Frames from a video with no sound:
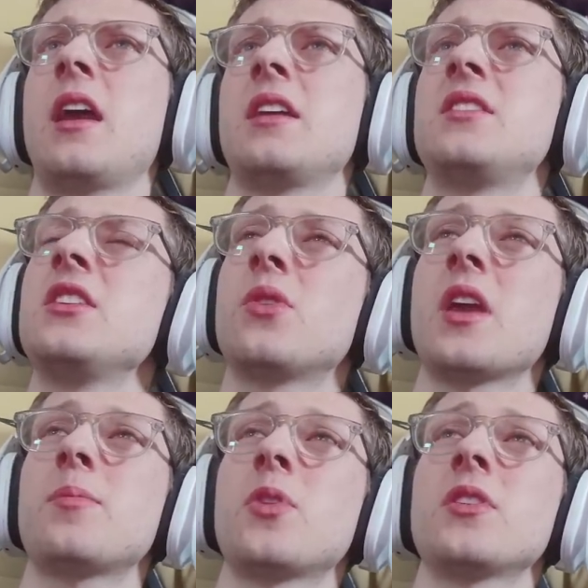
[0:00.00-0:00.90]
a
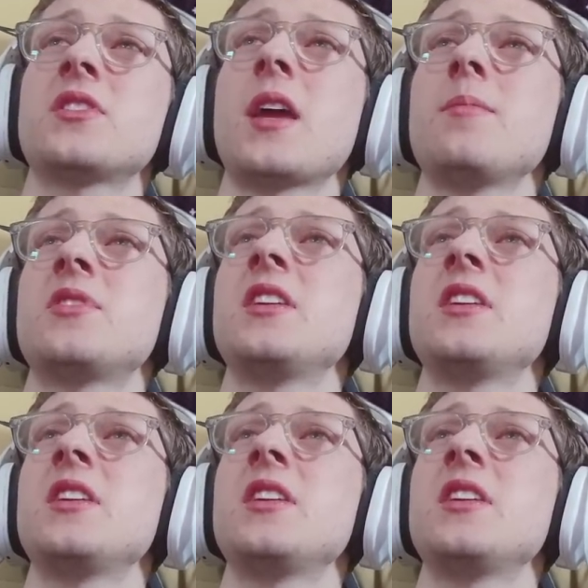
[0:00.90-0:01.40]
T28 prototype,